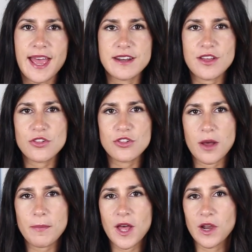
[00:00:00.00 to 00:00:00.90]
and
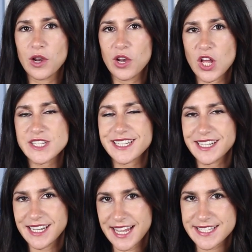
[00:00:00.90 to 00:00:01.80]
shop a lot
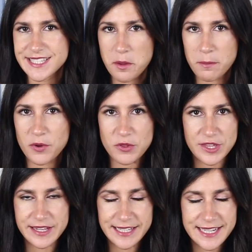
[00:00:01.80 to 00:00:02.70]
less
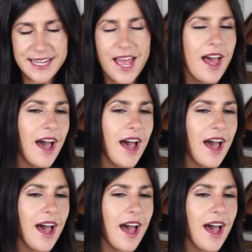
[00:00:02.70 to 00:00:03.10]
emotionally.